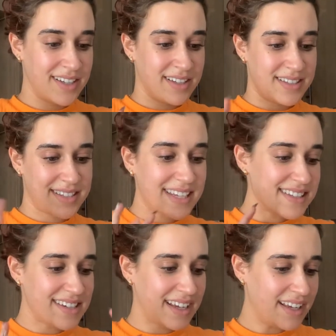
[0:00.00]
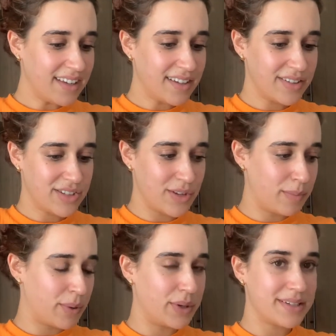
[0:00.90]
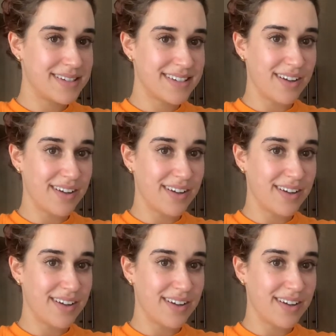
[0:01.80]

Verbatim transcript: seasoning to put